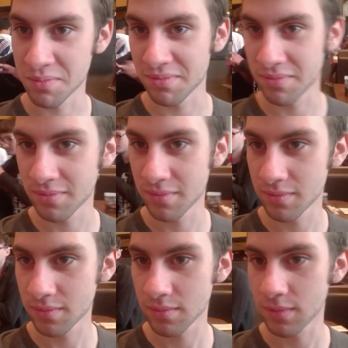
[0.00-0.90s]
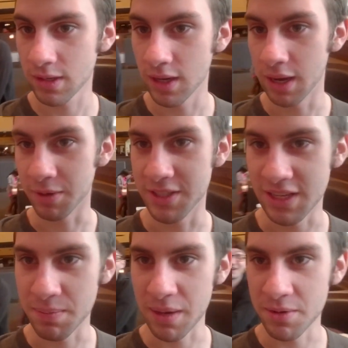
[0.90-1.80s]
I'm gonna see
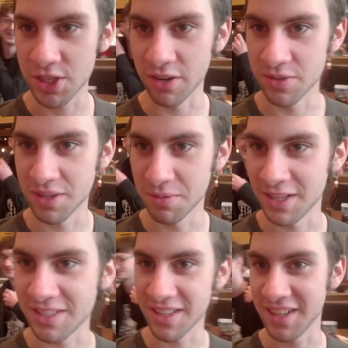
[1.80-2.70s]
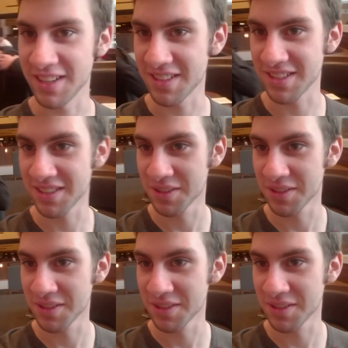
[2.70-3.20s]
Baby Driver with some of these idiots.